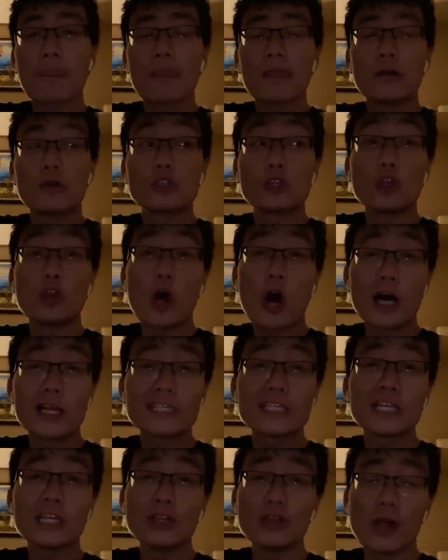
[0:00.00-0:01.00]
There's a
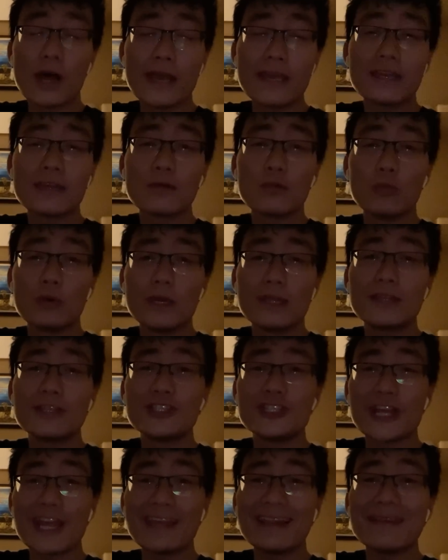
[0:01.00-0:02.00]
lot to like with
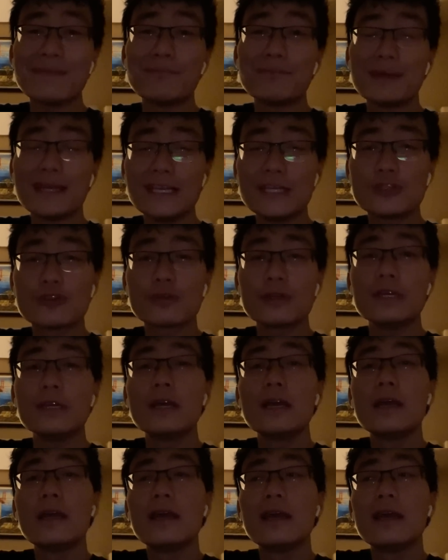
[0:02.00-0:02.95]
Jalen Pitre,